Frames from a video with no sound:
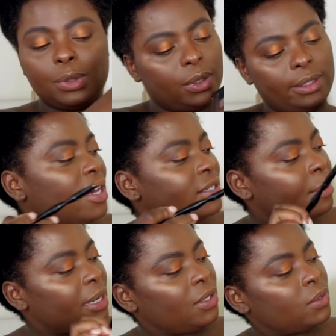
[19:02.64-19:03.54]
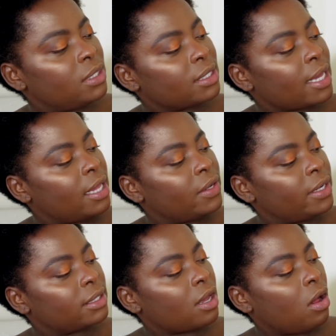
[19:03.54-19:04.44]
Beauty. So I'm going to use this color.
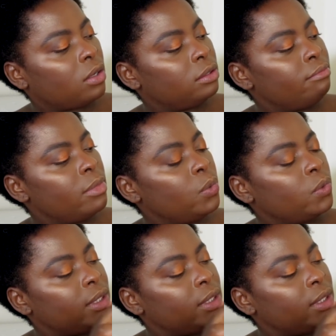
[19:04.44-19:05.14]
It's called Moon